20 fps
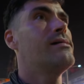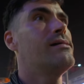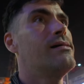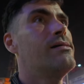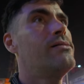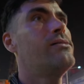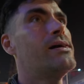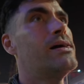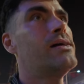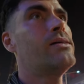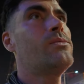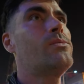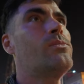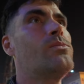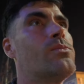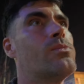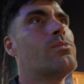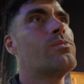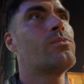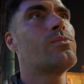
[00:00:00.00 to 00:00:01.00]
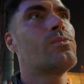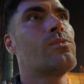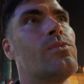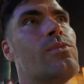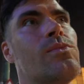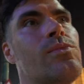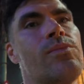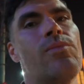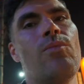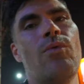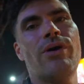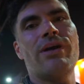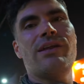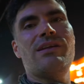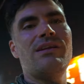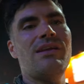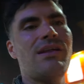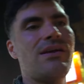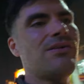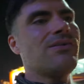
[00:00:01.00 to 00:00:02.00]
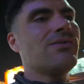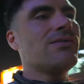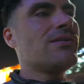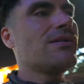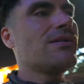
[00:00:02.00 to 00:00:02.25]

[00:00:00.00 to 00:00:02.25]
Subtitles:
Oh well, what can you do?